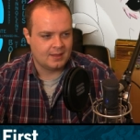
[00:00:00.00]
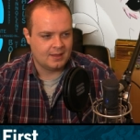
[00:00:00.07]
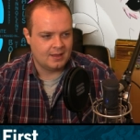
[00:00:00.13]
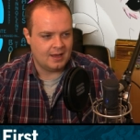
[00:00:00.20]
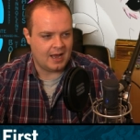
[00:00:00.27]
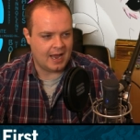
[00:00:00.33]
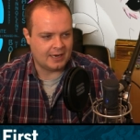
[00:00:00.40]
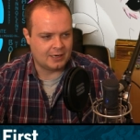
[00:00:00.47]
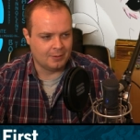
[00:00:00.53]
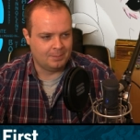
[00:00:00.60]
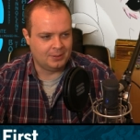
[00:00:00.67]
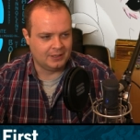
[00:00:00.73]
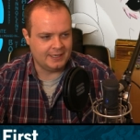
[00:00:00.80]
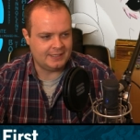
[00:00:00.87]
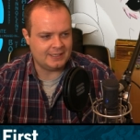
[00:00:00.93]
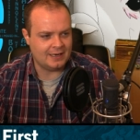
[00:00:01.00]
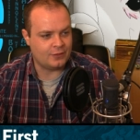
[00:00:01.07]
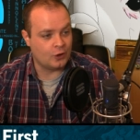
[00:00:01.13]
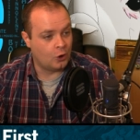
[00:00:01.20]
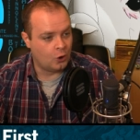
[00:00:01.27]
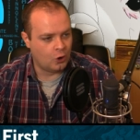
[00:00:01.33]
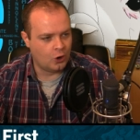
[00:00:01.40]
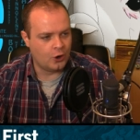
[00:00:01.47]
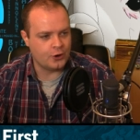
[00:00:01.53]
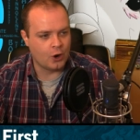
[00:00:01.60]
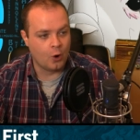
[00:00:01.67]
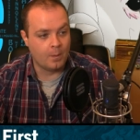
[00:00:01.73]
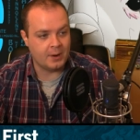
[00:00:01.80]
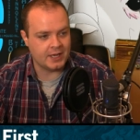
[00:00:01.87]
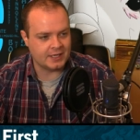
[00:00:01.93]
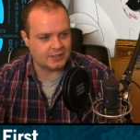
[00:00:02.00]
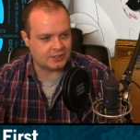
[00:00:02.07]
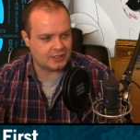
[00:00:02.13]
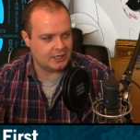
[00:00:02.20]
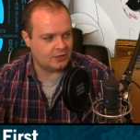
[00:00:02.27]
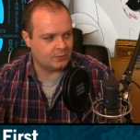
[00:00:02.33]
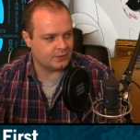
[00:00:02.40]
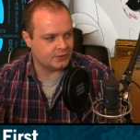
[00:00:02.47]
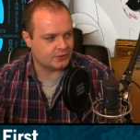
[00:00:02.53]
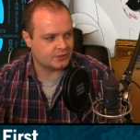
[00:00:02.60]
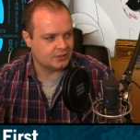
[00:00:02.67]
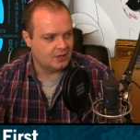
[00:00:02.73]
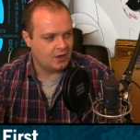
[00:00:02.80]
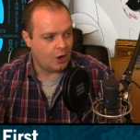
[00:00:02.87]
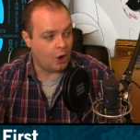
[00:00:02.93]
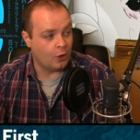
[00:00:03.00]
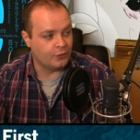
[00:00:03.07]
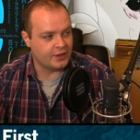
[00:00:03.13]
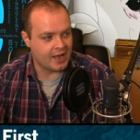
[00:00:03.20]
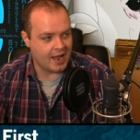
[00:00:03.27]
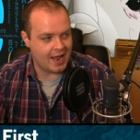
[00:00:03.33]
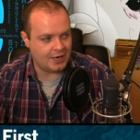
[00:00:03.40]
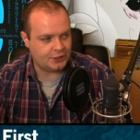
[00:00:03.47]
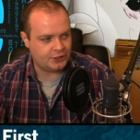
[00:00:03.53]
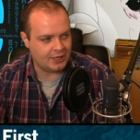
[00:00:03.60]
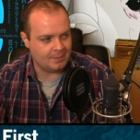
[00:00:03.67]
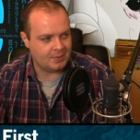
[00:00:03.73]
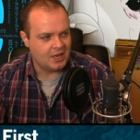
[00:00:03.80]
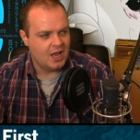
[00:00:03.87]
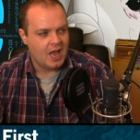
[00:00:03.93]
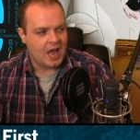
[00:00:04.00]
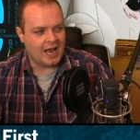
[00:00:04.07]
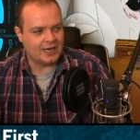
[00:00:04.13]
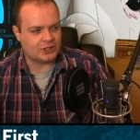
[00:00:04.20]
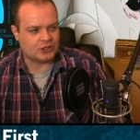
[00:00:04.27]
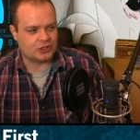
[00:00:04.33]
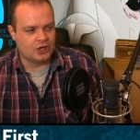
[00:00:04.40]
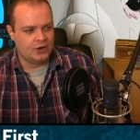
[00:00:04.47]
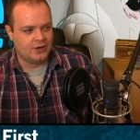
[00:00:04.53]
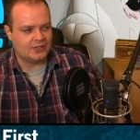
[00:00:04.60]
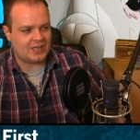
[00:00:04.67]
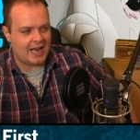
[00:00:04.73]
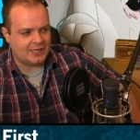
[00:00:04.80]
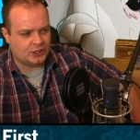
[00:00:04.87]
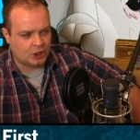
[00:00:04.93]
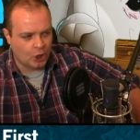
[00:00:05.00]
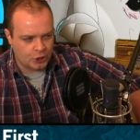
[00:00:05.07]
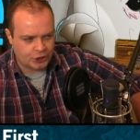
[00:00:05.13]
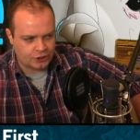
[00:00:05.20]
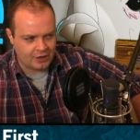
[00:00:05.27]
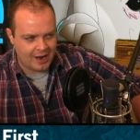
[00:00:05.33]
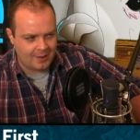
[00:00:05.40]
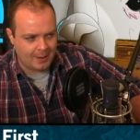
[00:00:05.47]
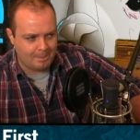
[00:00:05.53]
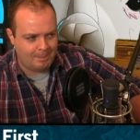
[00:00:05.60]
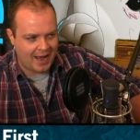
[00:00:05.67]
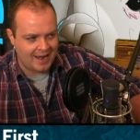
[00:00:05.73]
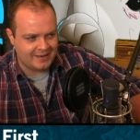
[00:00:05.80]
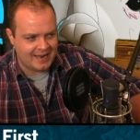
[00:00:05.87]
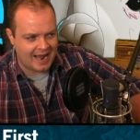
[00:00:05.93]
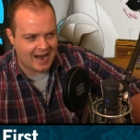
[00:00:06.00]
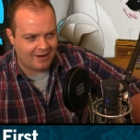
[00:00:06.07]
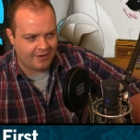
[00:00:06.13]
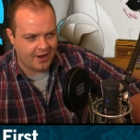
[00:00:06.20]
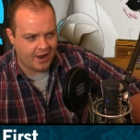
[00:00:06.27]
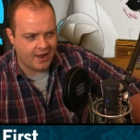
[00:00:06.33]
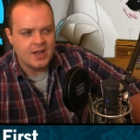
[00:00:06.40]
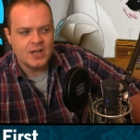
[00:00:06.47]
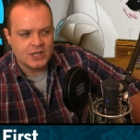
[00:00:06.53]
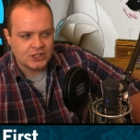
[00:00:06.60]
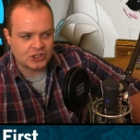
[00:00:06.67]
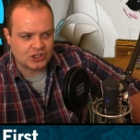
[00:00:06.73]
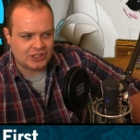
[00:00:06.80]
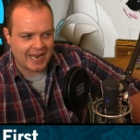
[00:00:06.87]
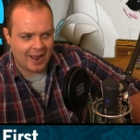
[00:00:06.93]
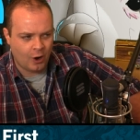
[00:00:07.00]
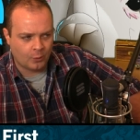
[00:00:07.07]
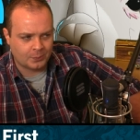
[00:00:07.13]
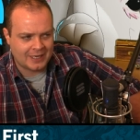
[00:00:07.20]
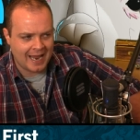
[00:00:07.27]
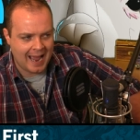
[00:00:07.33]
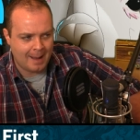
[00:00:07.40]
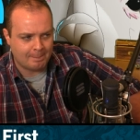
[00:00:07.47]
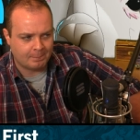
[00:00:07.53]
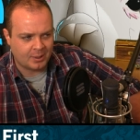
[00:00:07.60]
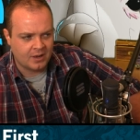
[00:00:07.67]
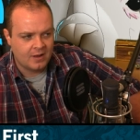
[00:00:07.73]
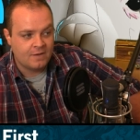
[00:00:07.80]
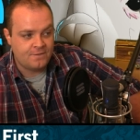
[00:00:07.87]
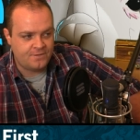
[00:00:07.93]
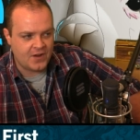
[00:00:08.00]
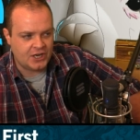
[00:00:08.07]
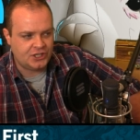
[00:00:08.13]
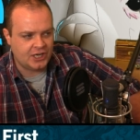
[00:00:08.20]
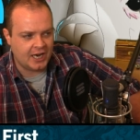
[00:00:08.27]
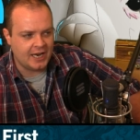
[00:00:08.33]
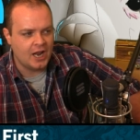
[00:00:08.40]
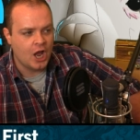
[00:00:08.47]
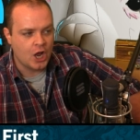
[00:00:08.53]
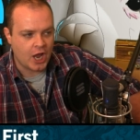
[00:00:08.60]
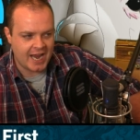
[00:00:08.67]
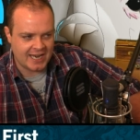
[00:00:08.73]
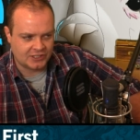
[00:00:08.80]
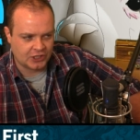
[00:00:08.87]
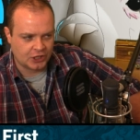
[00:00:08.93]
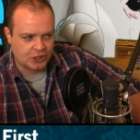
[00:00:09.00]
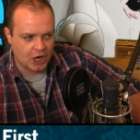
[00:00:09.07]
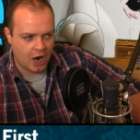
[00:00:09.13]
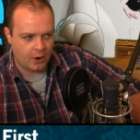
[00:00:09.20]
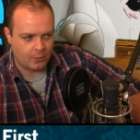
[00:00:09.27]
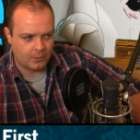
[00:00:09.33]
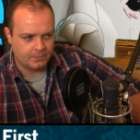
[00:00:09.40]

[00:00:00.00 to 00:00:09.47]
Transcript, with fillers: I completed the Horde opening sequence on the airship. And as soon as I touched ground in Pandaria, set up camp. Fishing is a go.